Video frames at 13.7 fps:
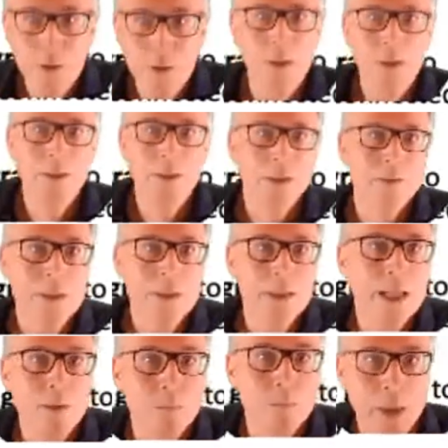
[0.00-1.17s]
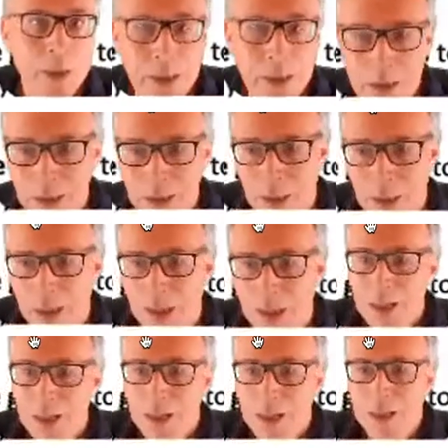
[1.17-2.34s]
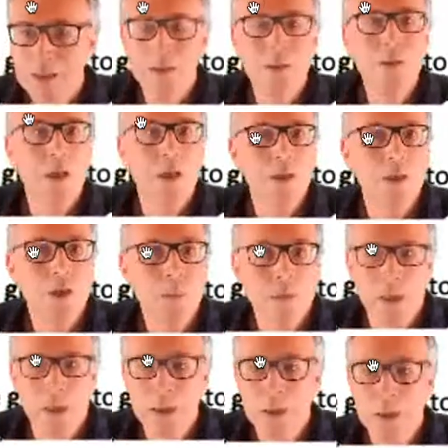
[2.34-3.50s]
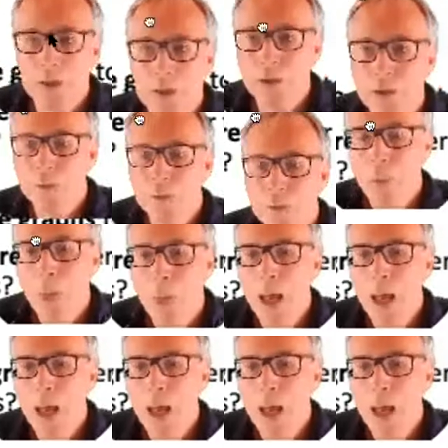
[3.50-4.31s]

over 10 million uh, citizen science observations. Um,